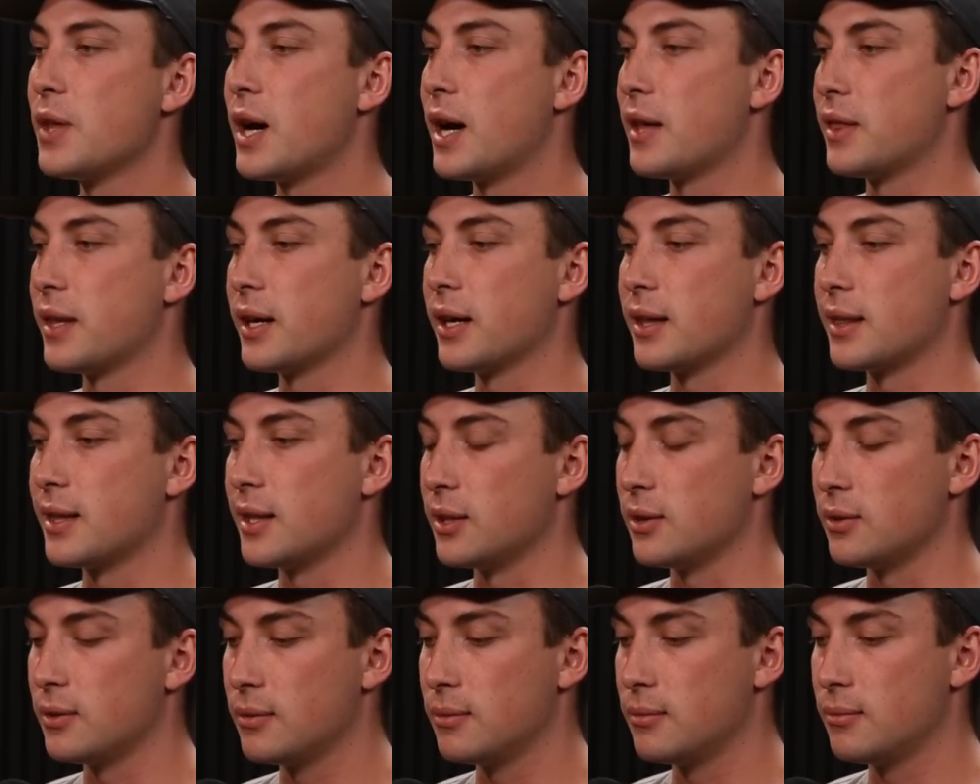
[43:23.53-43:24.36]
I think
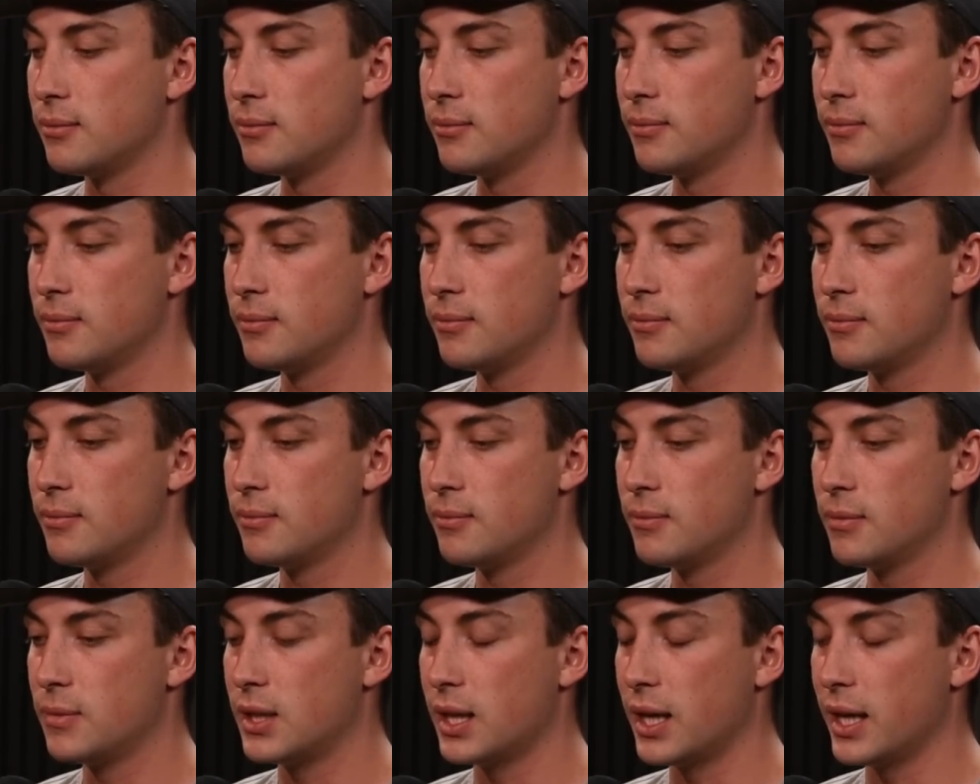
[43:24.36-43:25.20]
that
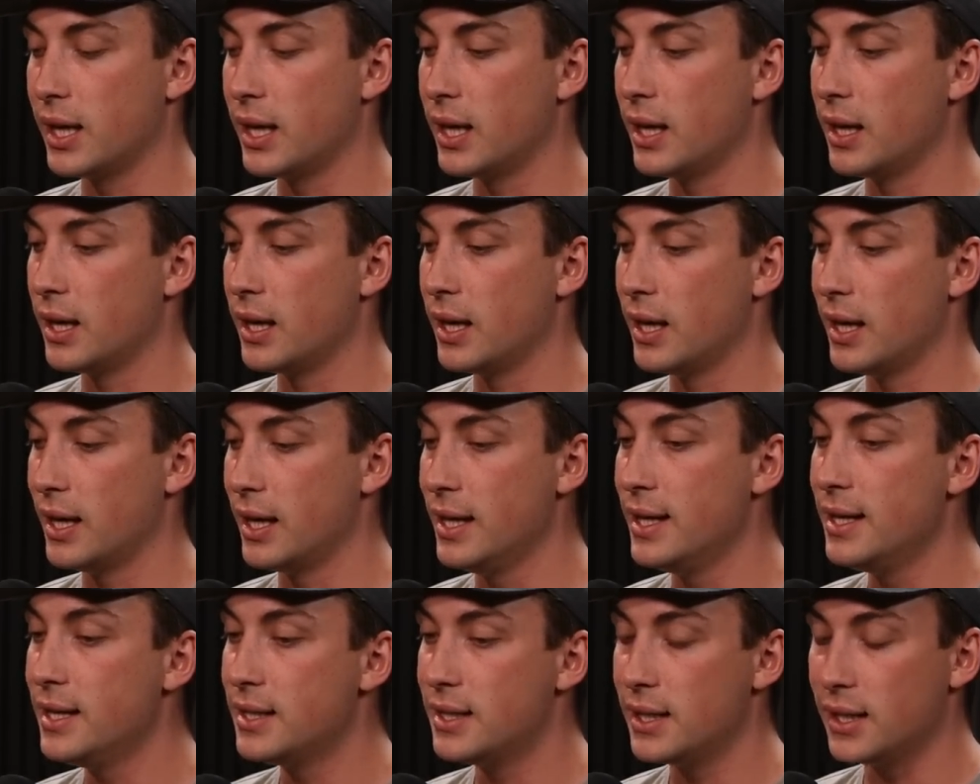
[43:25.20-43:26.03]
the
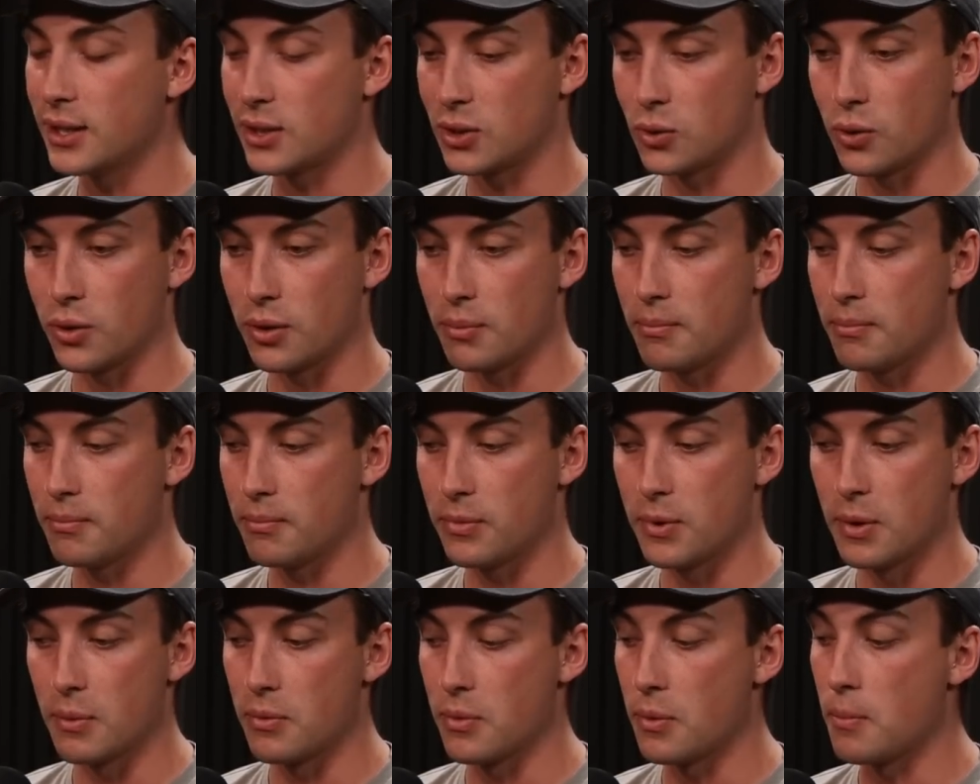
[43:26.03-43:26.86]
easiest or
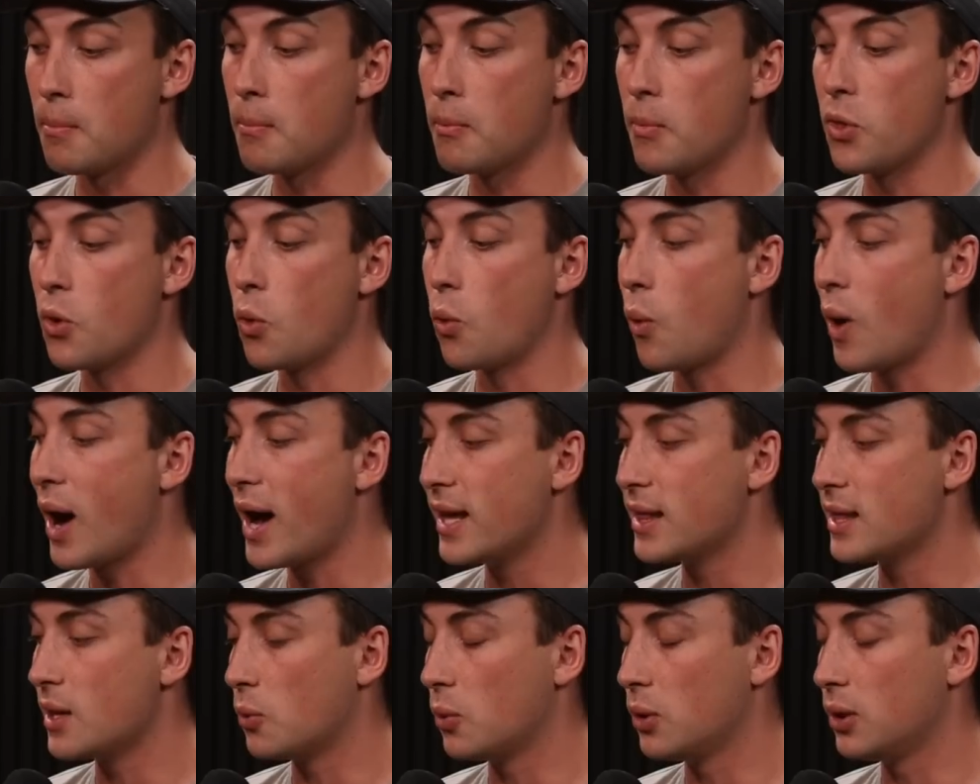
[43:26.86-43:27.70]
the
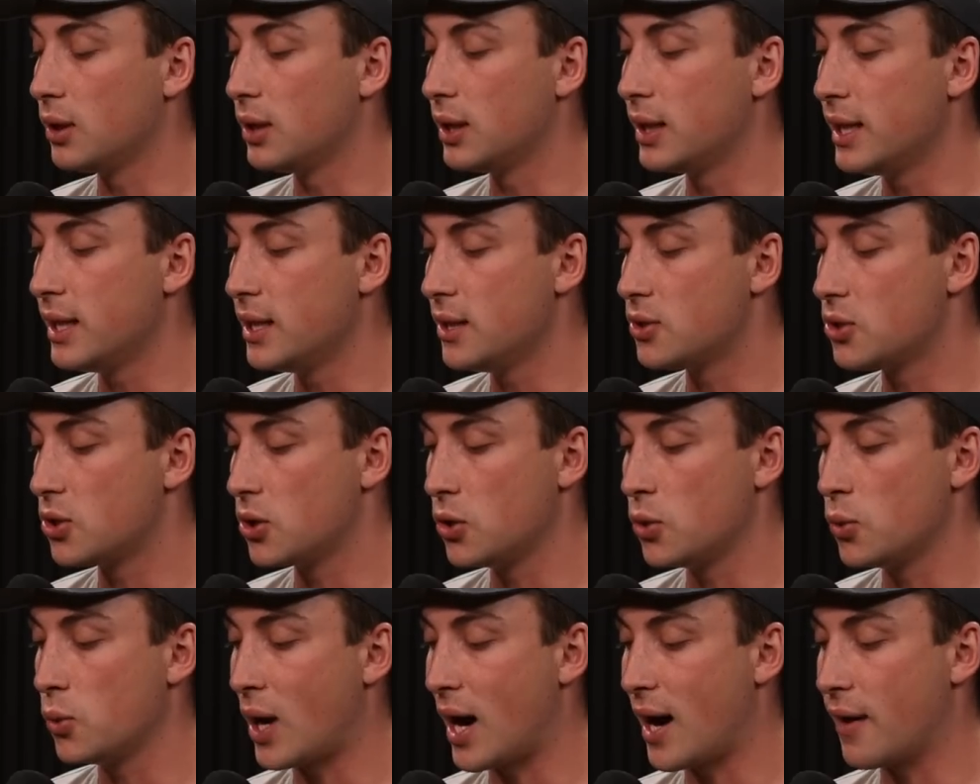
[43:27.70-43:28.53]
way that will lead
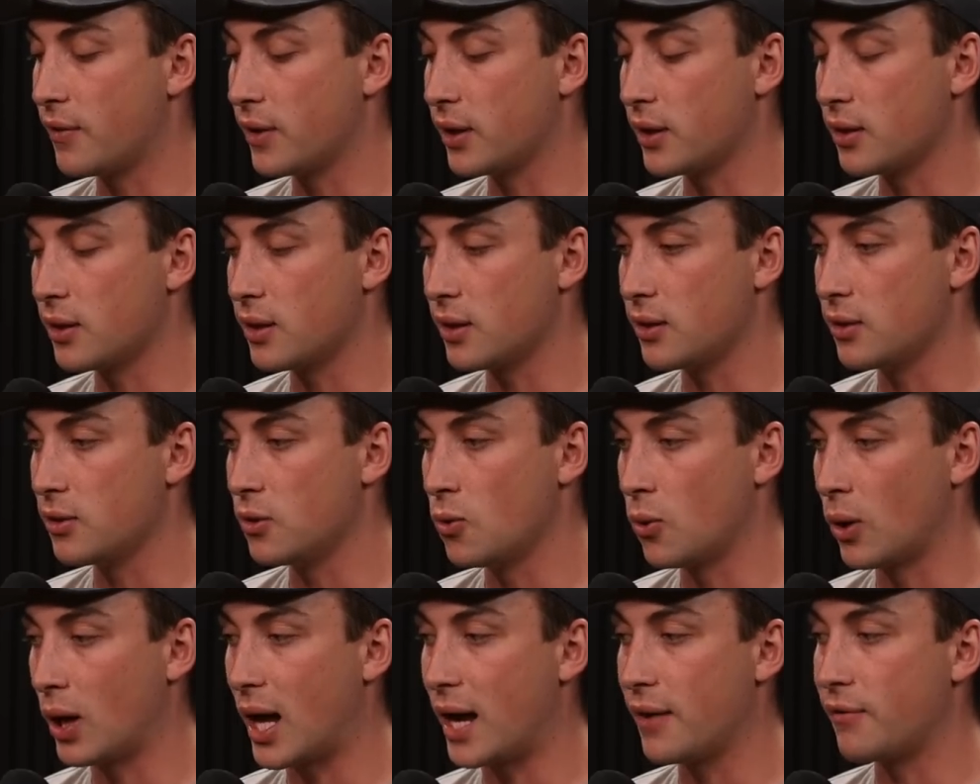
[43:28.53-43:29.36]
to you having
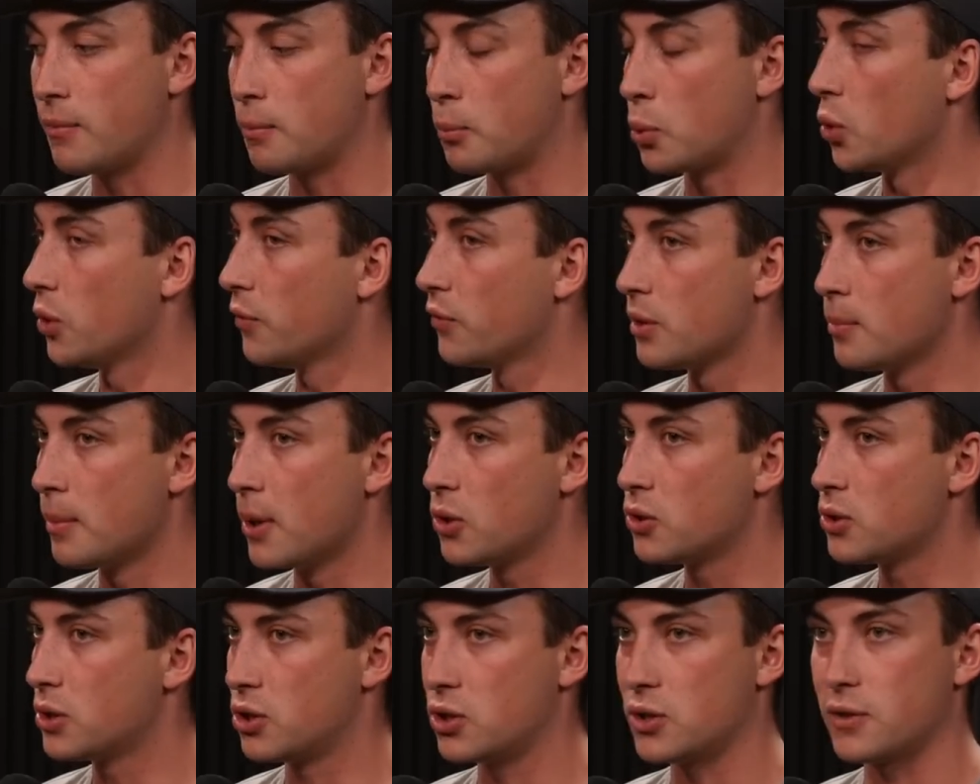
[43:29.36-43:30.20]
your life improve the
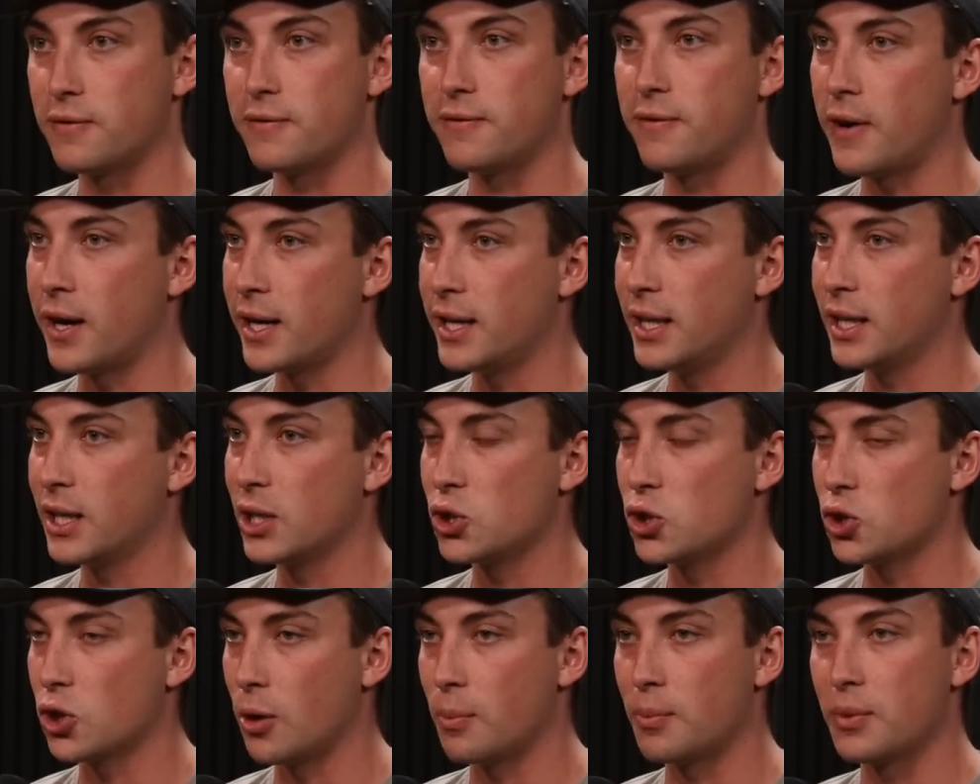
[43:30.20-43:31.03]
most is just finding
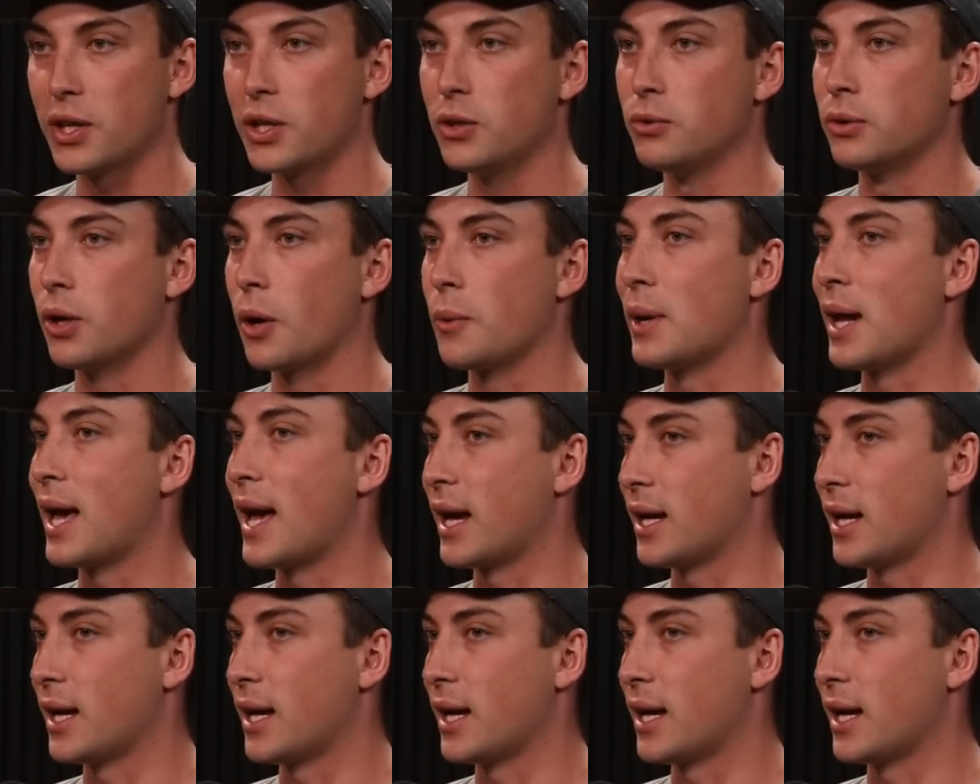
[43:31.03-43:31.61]
a job that you don't